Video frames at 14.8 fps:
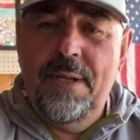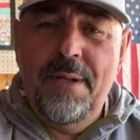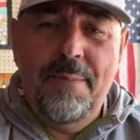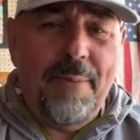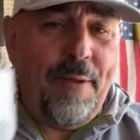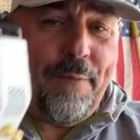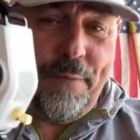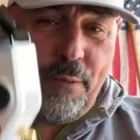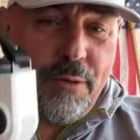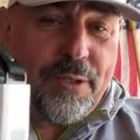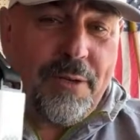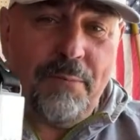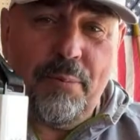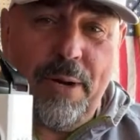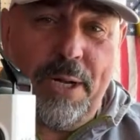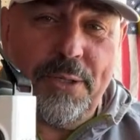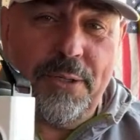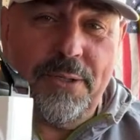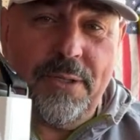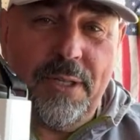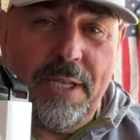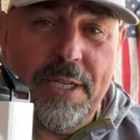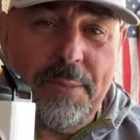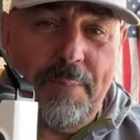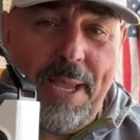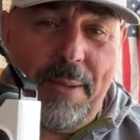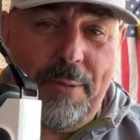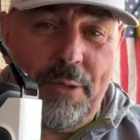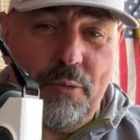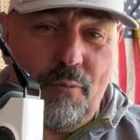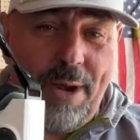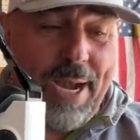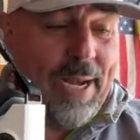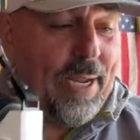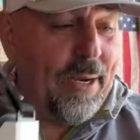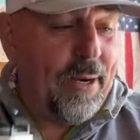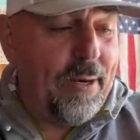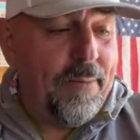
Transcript: my first impressions of these babies right here,